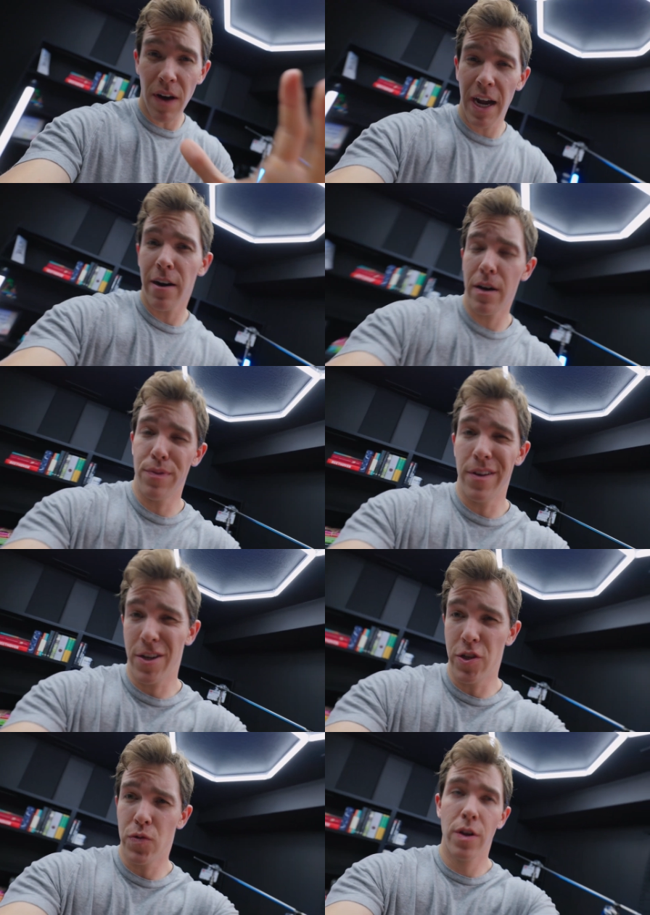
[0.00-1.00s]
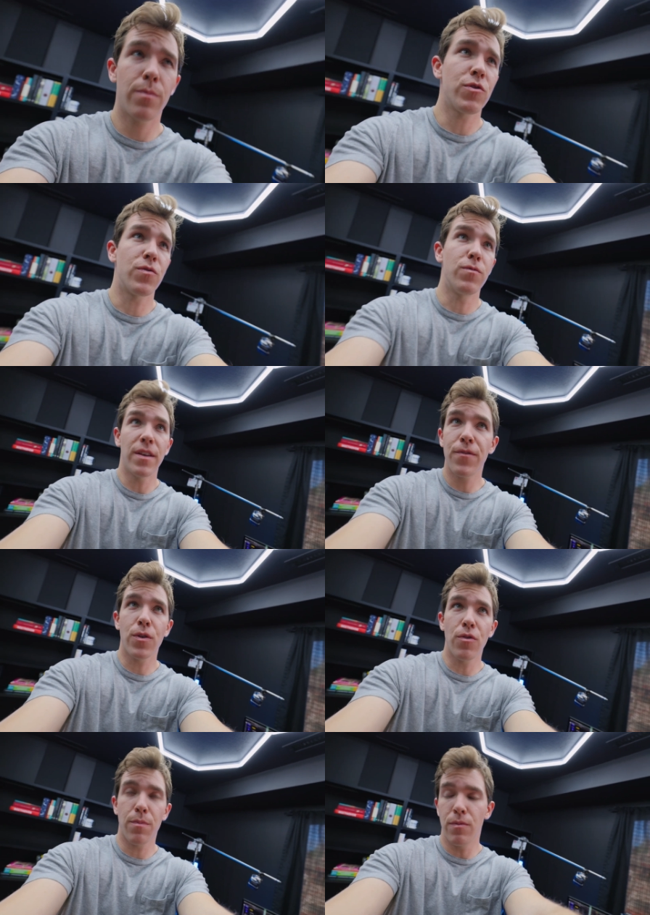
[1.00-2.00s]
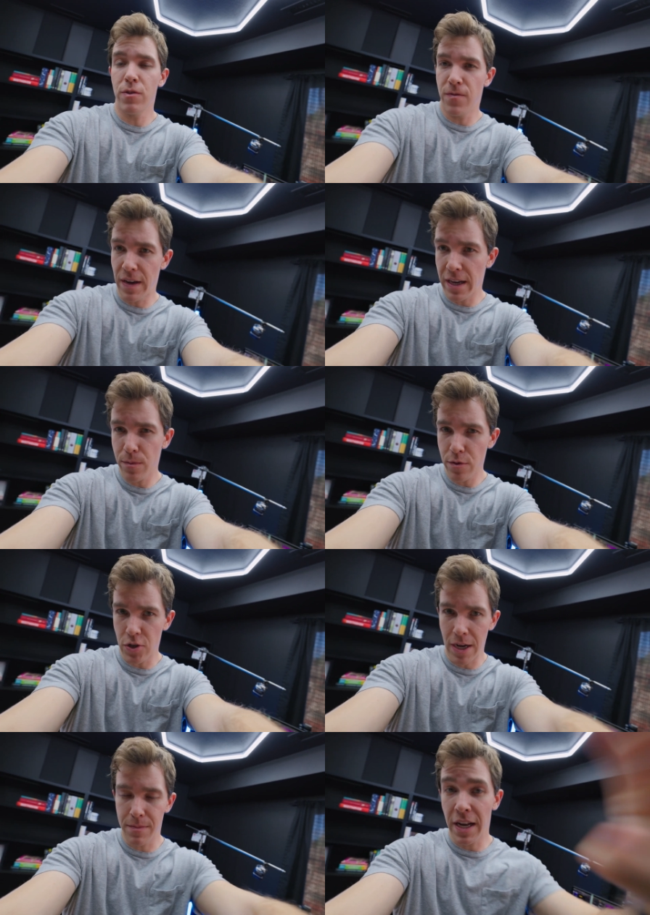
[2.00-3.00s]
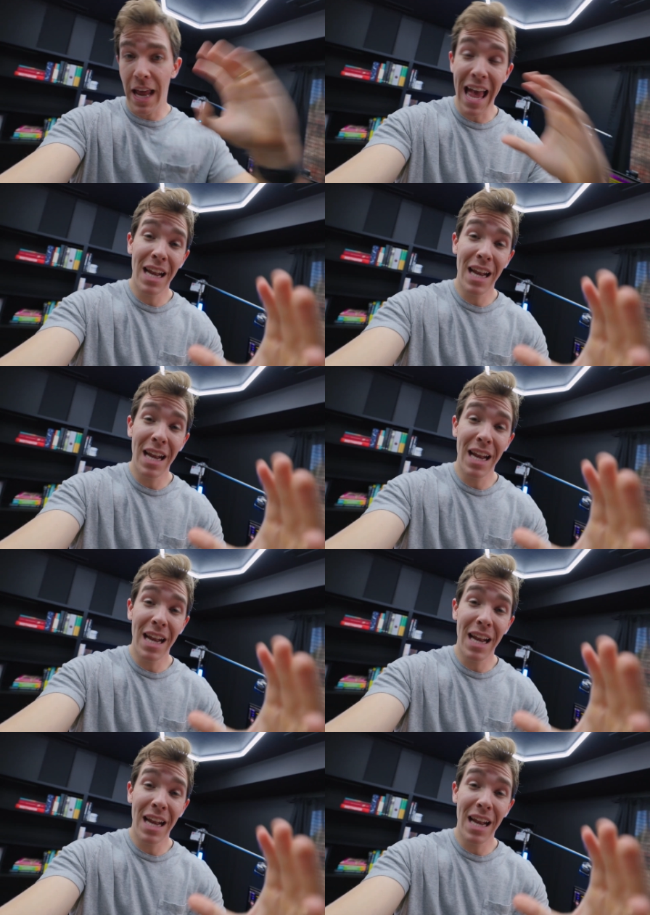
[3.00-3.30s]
of higher-end productions, one of the most difficult but most valuable jobs on